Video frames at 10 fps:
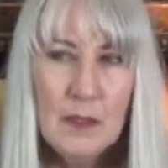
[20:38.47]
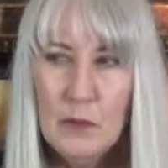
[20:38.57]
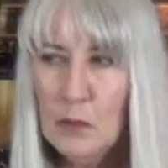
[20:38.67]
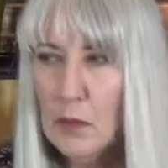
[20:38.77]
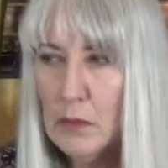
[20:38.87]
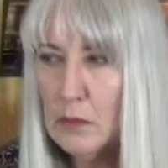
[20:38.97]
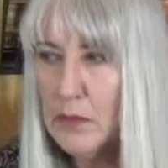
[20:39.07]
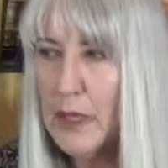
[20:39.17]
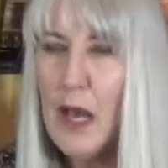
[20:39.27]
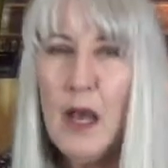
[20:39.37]
Well,
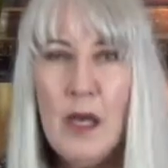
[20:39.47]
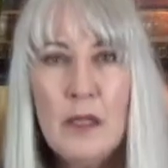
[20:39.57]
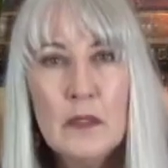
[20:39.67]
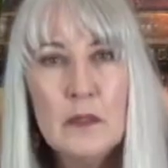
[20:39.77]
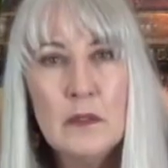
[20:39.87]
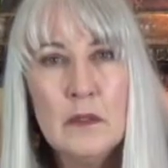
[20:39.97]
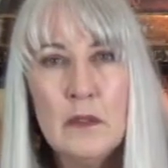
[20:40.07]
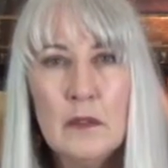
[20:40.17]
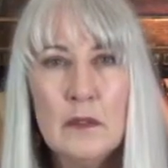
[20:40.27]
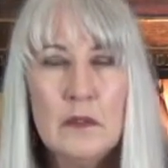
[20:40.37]
yeah.
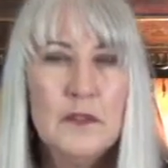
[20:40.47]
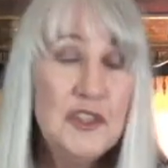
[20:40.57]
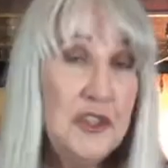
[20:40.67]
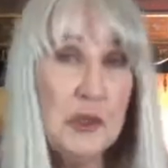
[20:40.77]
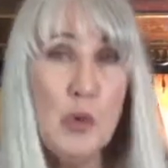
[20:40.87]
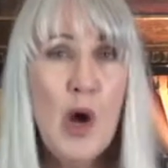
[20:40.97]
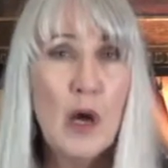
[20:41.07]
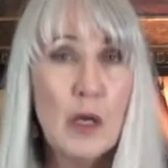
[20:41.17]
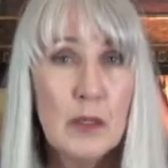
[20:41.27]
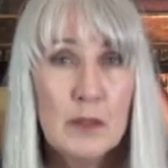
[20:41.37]
Did you
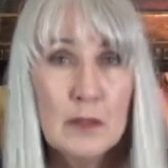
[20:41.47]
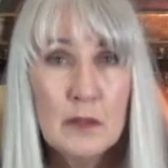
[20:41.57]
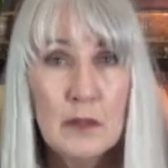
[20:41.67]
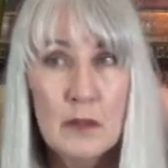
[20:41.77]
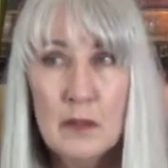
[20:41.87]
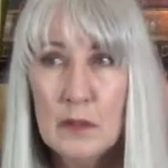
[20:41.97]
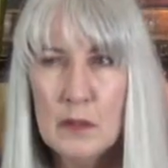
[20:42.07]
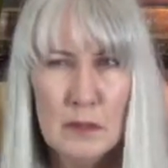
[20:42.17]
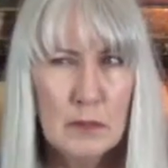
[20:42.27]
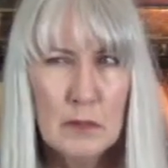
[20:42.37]
walk?
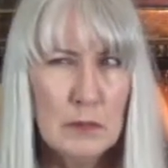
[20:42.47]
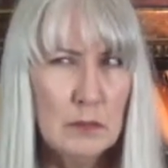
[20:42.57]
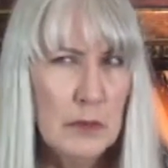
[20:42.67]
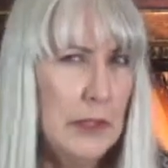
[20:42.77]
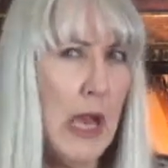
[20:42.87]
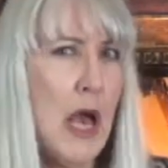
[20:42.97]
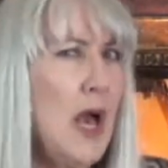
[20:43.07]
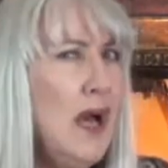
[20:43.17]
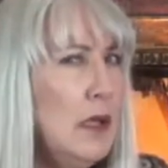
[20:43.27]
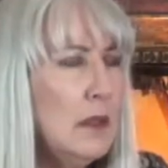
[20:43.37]
Well,
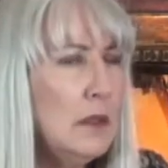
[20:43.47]
yeah.